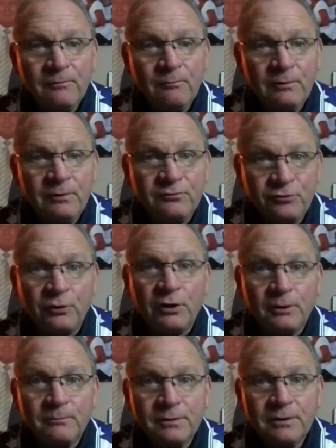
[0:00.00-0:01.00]
With
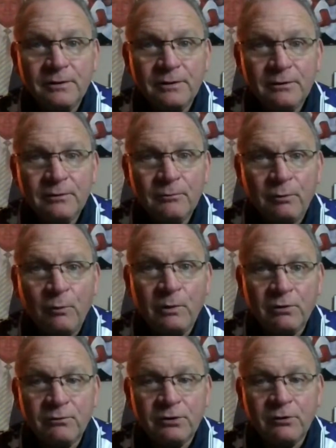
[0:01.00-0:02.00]
Trump, what are we
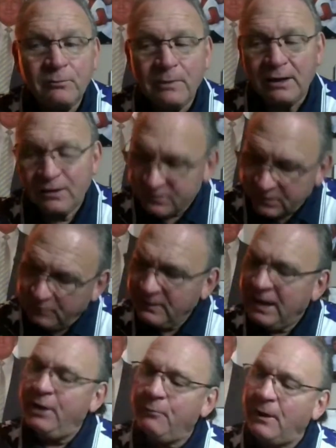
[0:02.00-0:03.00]
going to do about it? So
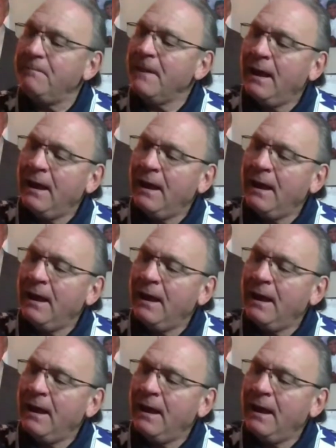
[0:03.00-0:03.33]
anyway,